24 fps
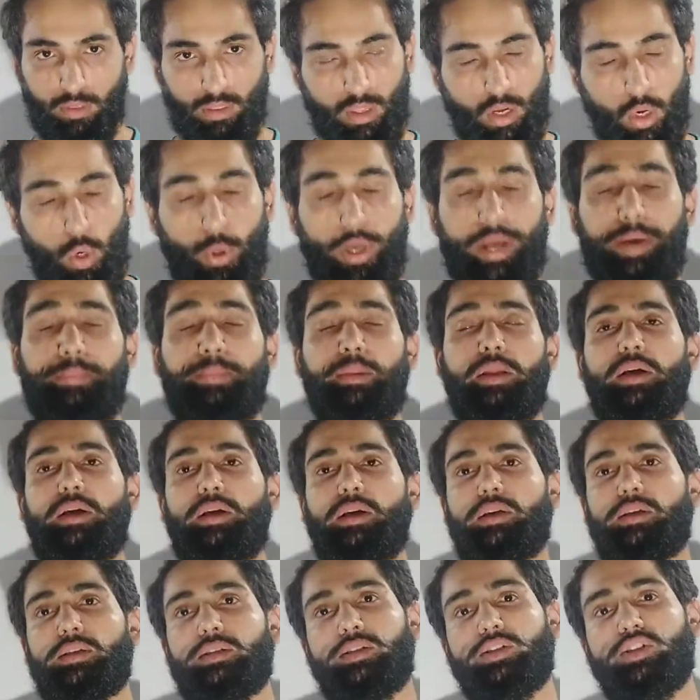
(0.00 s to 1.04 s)
Okay,
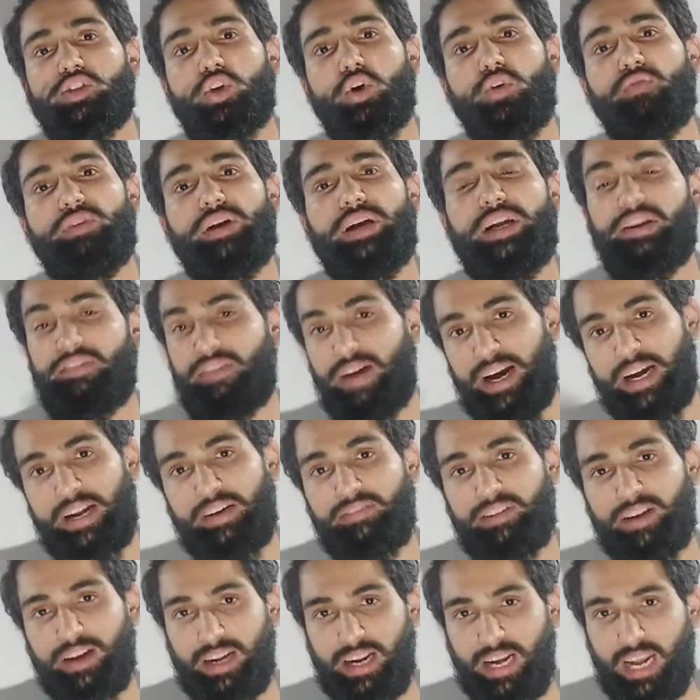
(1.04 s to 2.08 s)
so we divide
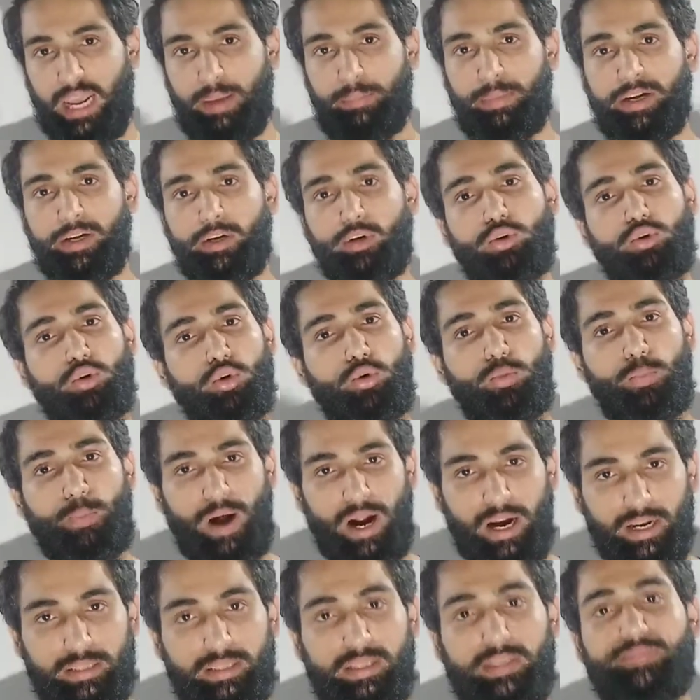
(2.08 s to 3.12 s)
our claim into two
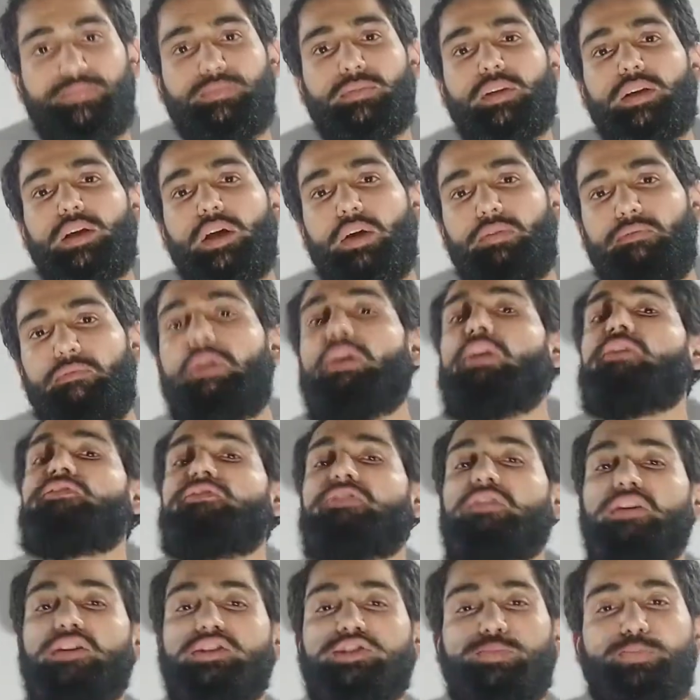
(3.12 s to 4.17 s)
parts. We will
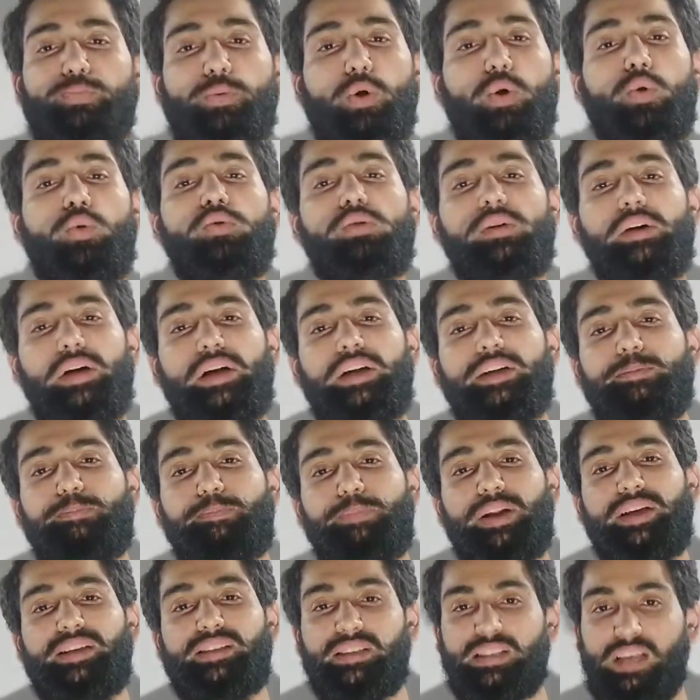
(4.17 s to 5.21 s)
first prove it
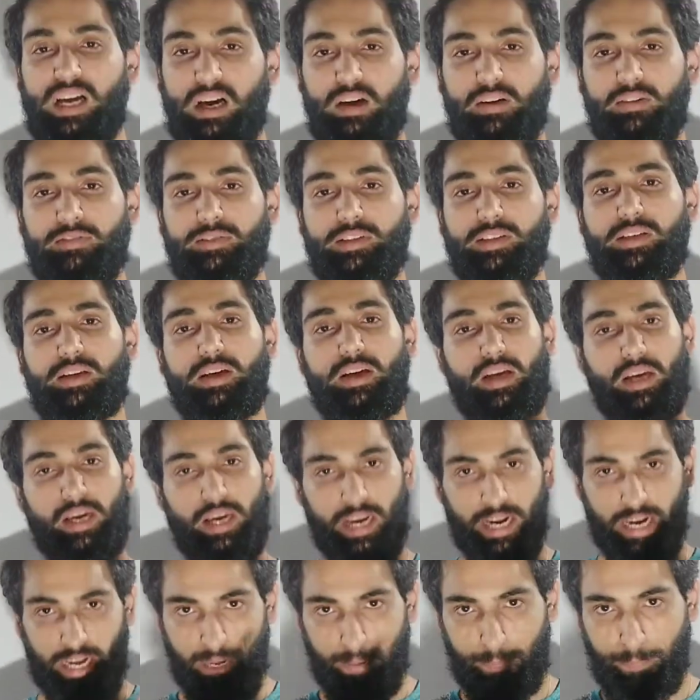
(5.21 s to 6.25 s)
preserves
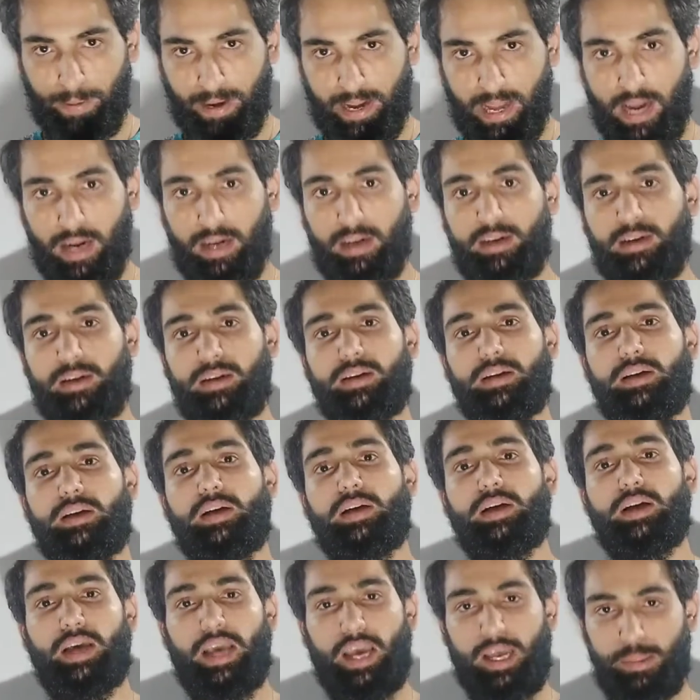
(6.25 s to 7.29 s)
inner product,
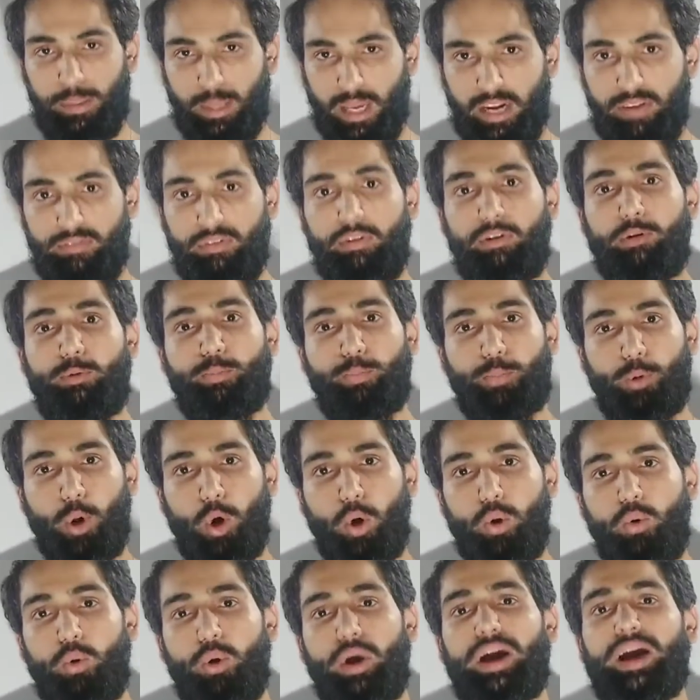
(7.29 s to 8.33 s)
and then we will
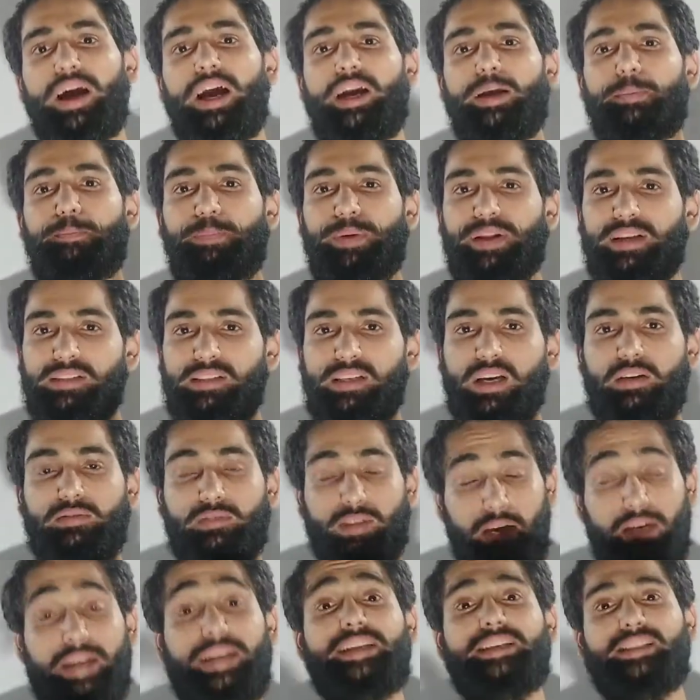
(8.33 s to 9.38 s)
prove it
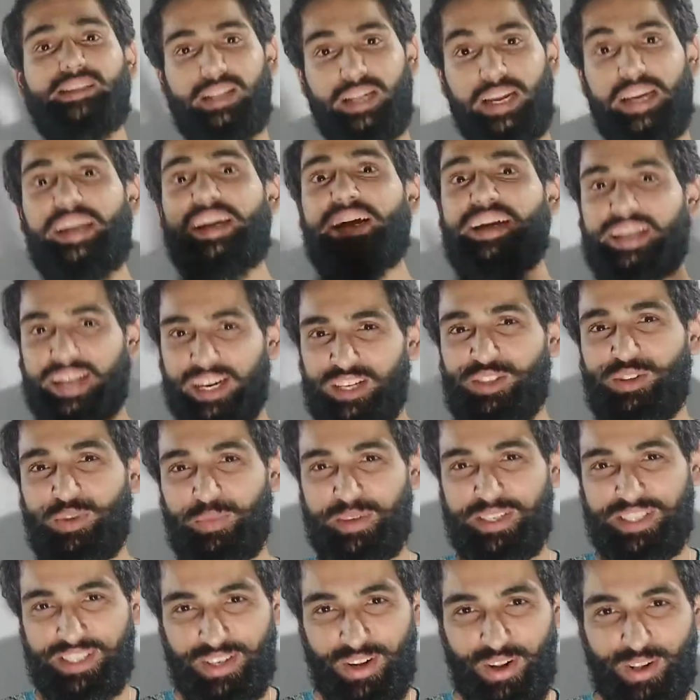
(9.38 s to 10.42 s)
is linear
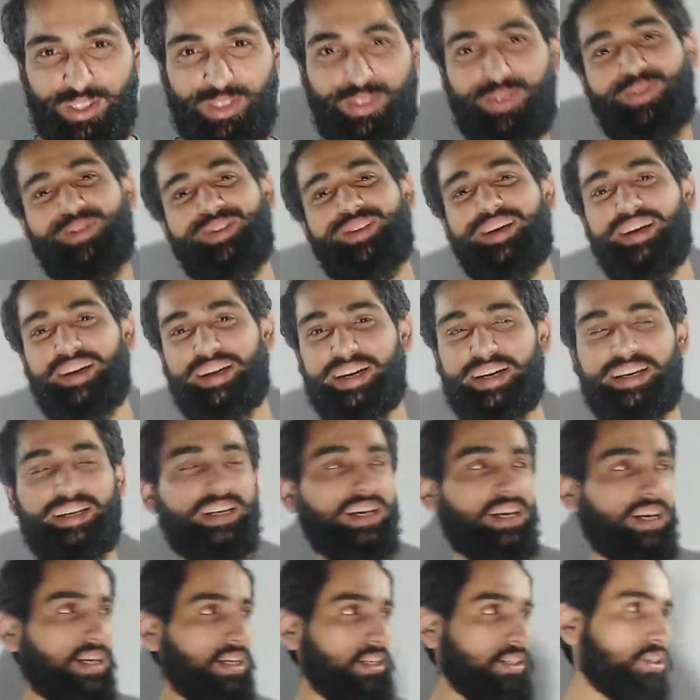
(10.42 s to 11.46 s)
transformation also, right?
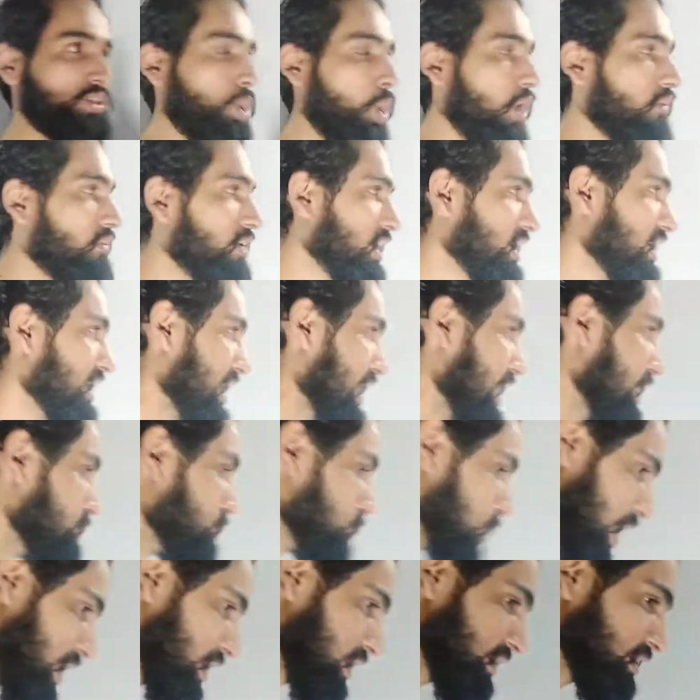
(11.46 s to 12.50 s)
So our claim
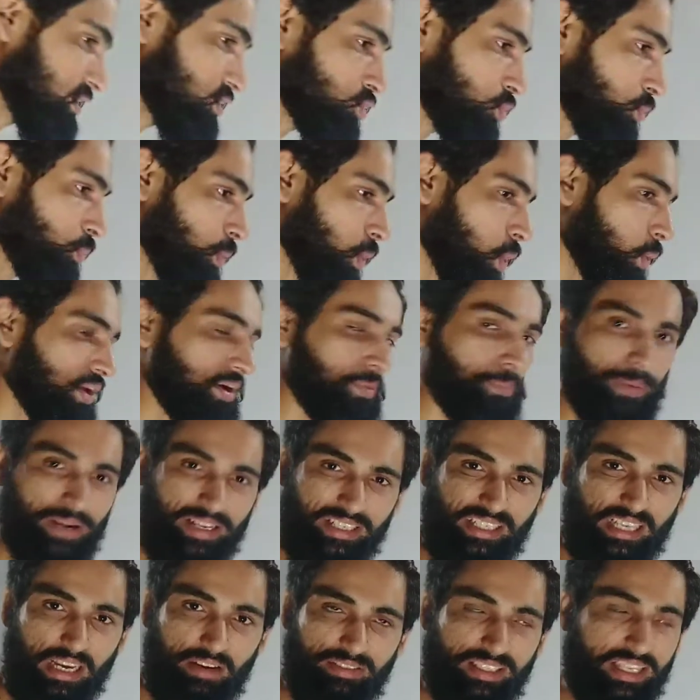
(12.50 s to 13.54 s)
1 is to prove it
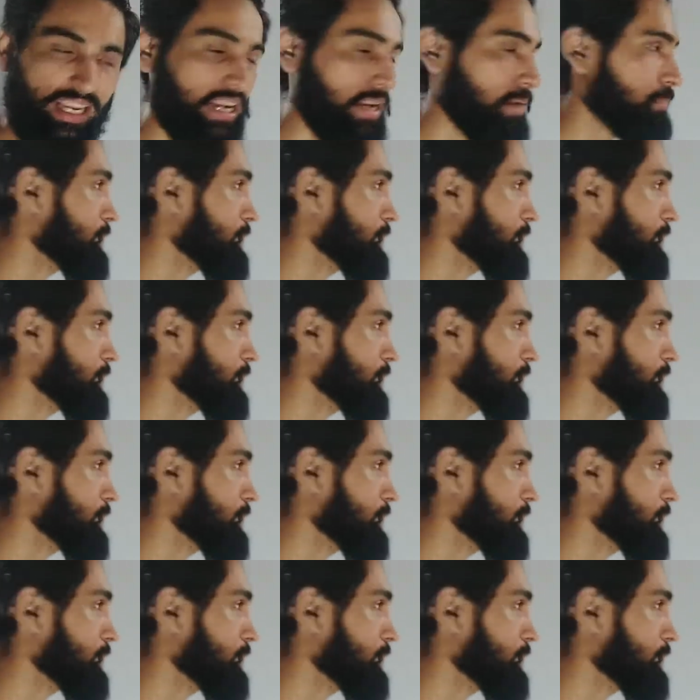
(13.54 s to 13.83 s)
preserves the inner